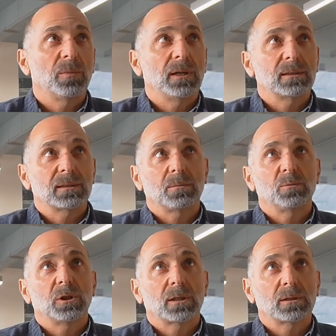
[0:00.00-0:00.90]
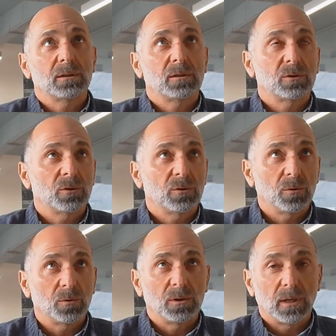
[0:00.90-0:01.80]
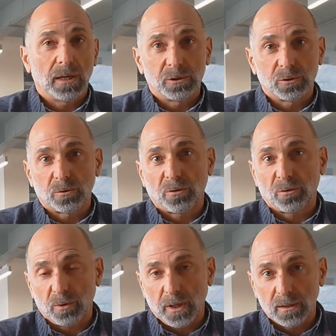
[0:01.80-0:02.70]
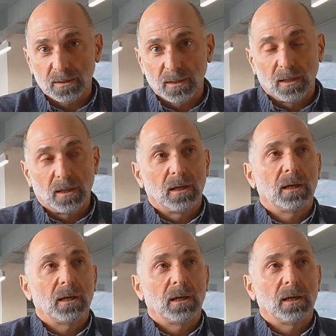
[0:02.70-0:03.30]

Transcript: being subjected to danger, threat.